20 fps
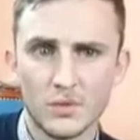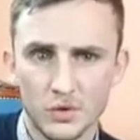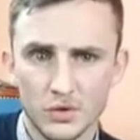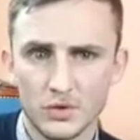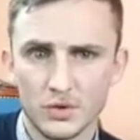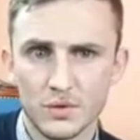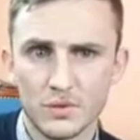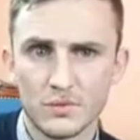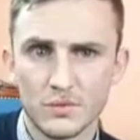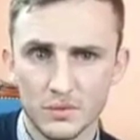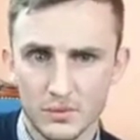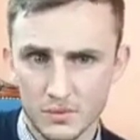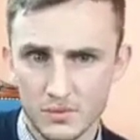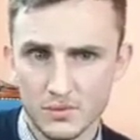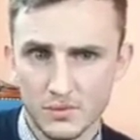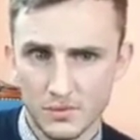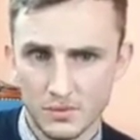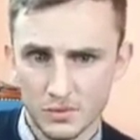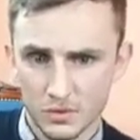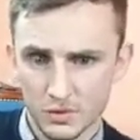using
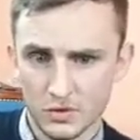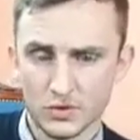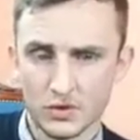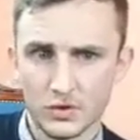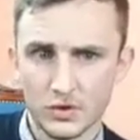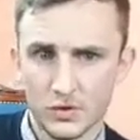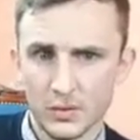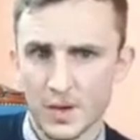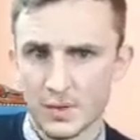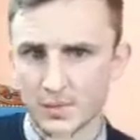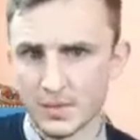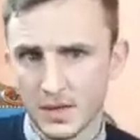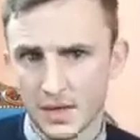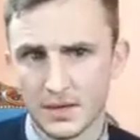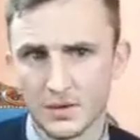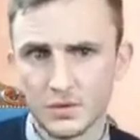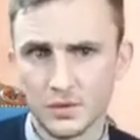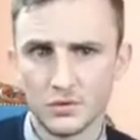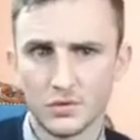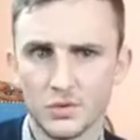your website
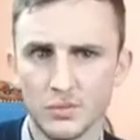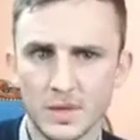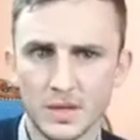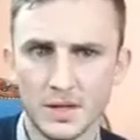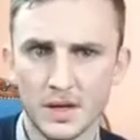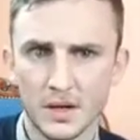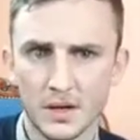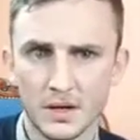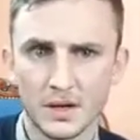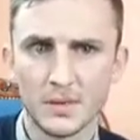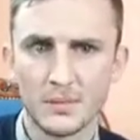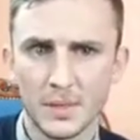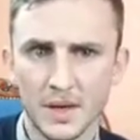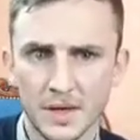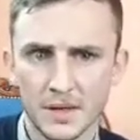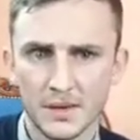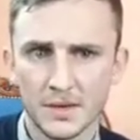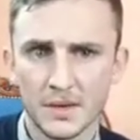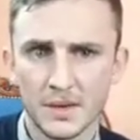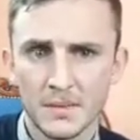and social media
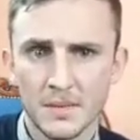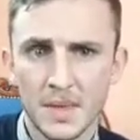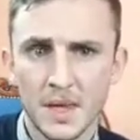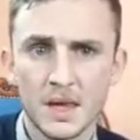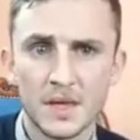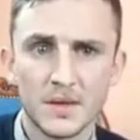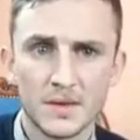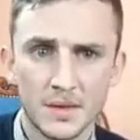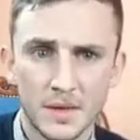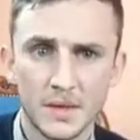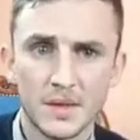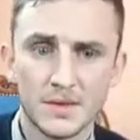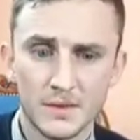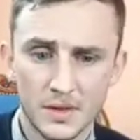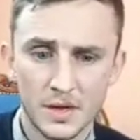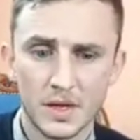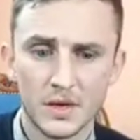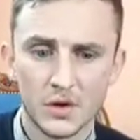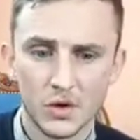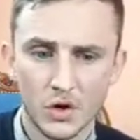combined, and
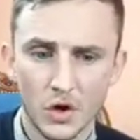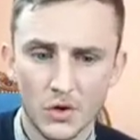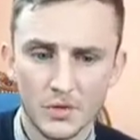to get your